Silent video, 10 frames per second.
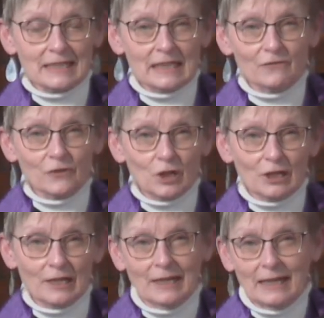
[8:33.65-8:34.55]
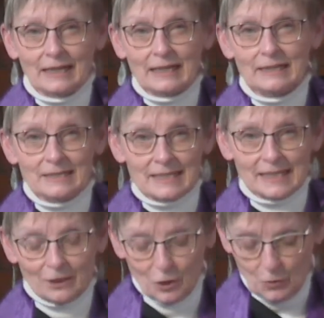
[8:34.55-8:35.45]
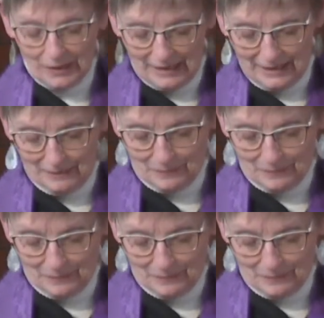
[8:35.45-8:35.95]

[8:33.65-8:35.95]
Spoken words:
evil continually.